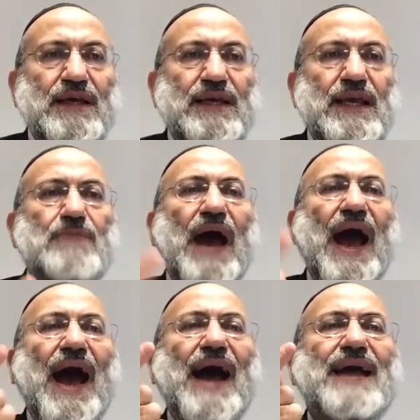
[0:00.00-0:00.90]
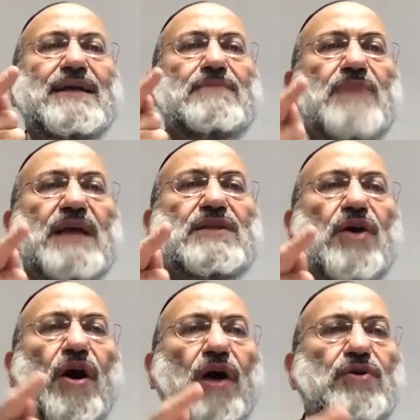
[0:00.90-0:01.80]
In I meta
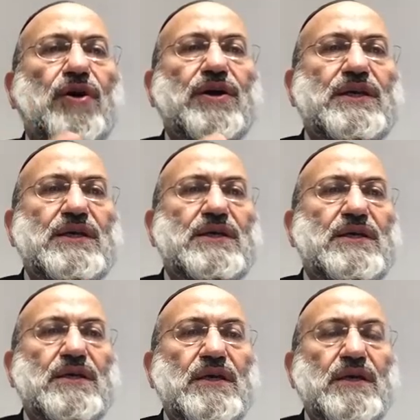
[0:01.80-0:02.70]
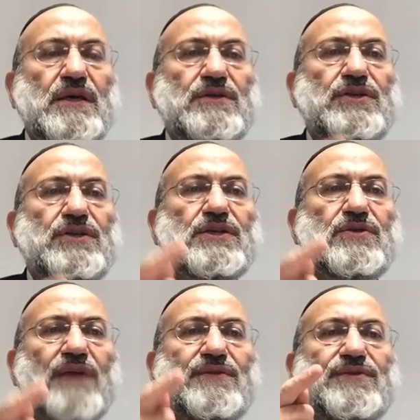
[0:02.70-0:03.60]
anochi, she's
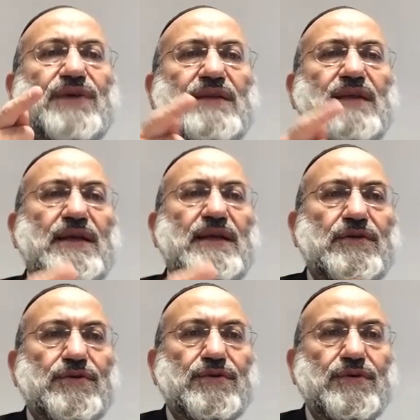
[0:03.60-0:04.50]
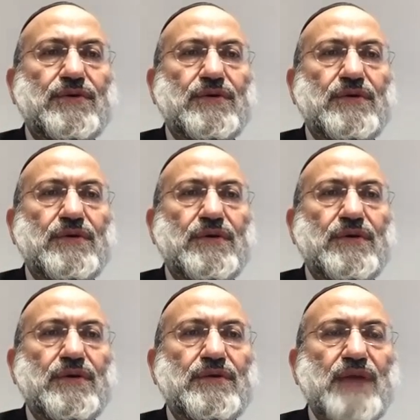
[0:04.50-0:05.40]
not threatening you,
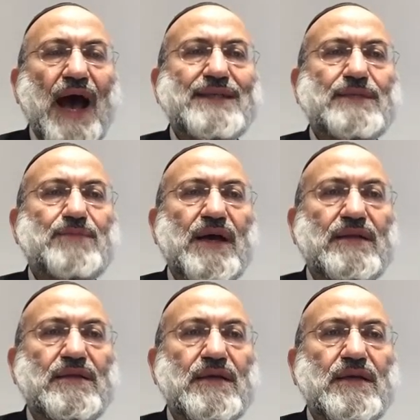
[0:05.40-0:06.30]
the husband.